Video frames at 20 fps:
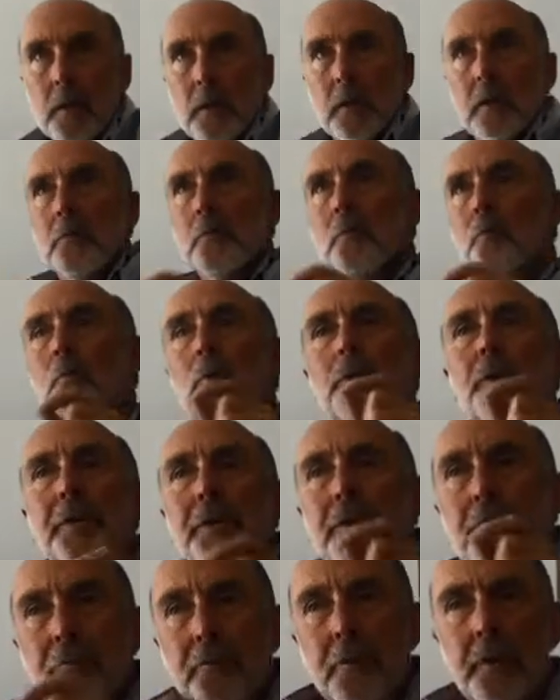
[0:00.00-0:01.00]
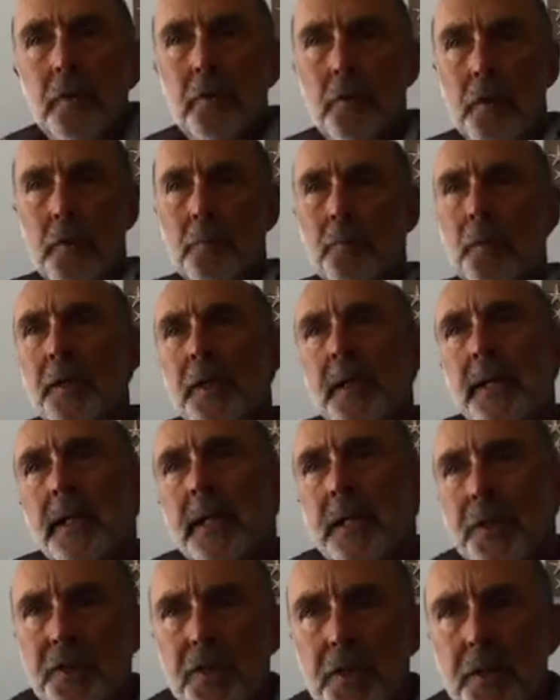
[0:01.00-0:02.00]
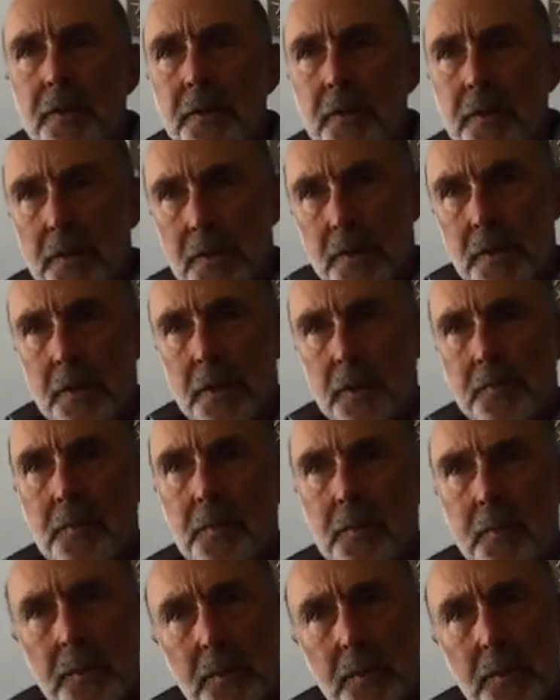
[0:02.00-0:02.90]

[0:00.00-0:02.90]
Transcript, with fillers: uh, will invariably ask in the assessment,